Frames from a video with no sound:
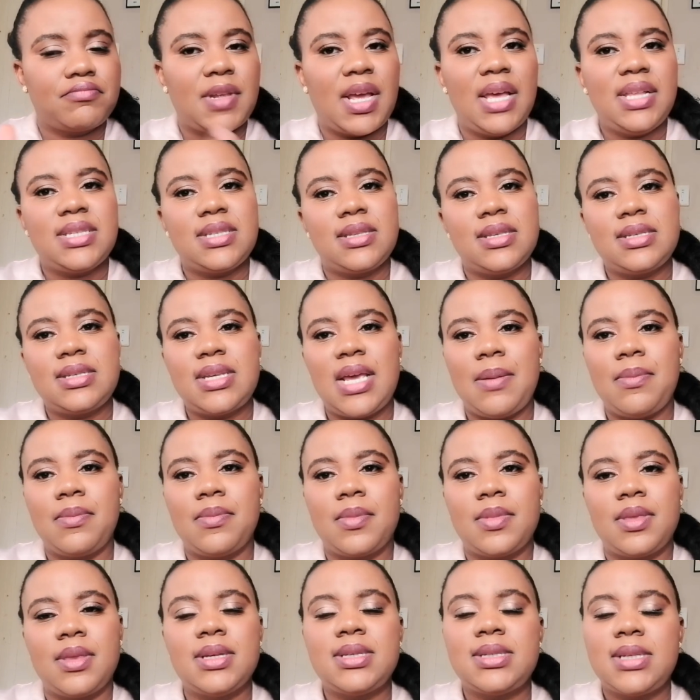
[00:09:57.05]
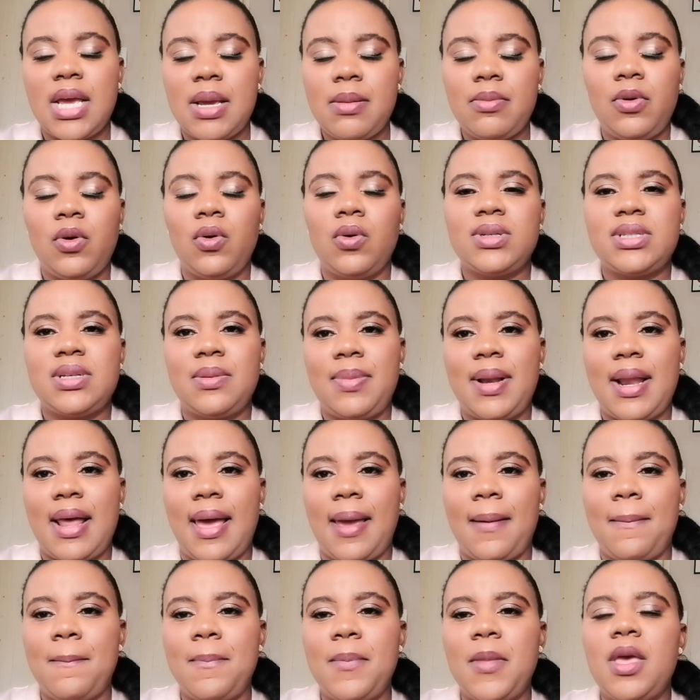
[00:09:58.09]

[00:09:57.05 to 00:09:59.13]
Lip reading: It's the same. The same laws apply.